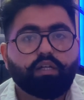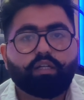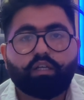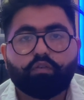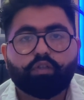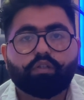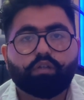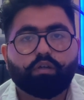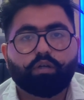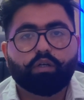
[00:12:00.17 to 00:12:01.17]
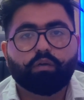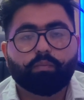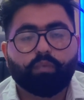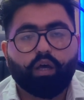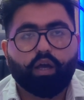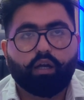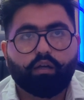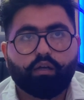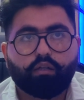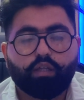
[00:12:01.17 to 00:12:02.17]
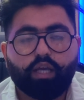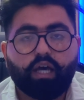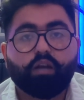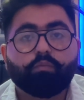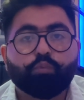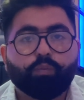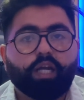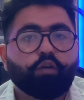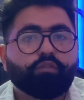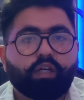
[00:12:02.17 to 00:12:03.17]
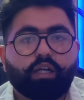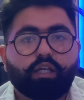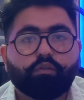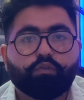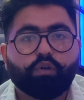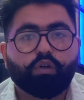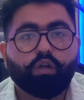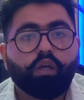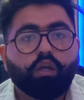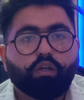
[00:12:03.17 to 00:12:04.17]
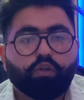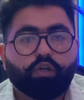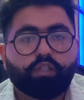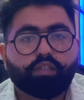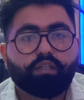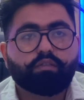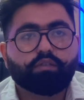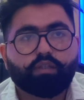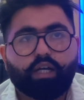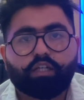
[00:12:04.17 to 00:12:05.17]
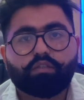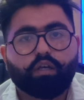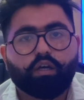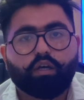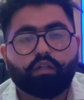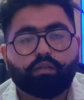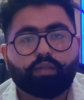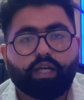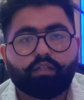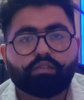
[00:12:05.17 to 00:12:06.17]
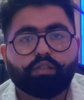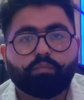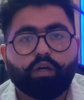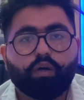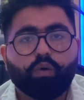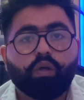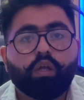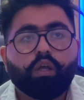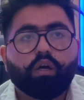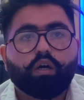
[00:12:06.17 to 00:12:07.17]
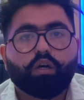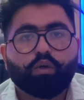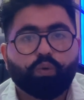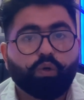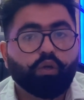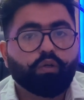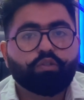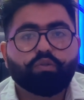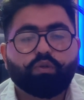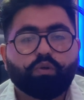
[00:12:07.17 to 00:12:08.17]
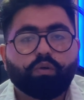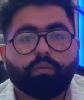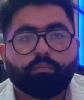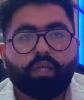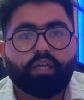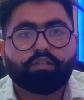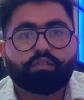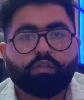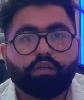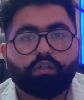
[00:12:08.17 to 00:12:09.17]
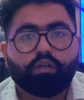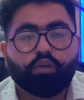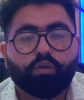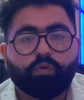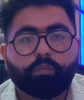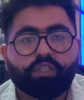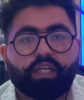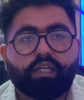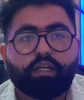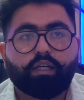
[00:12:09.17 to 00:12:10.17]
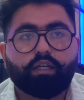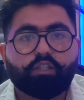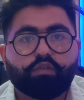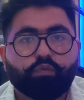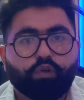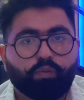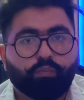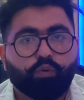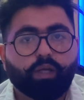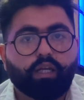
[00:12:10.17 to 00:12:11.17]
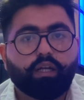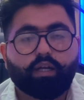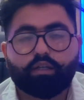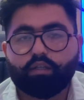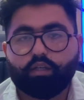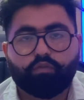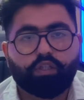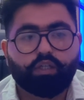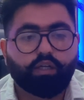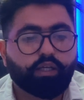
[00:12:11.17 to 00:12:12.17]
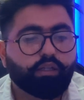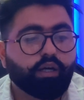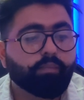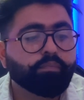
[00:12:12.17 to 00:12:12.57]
clear with and they are mobile friendly for your designs. That is somehow Google also makes your website indexed for mobile and everything like that.